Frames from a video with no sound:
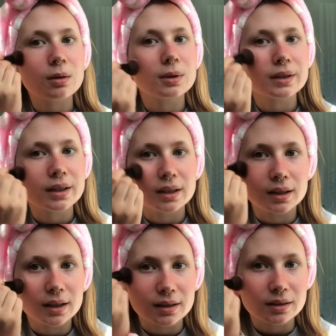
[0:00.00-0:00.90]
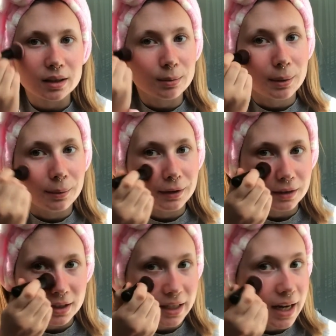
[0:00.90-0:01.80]
Once I did this and my
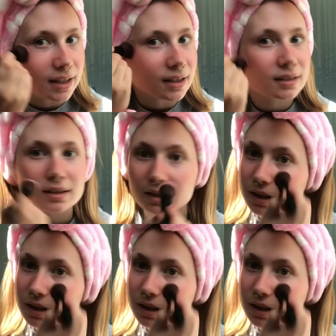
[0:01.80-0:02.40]
boyfriend started asking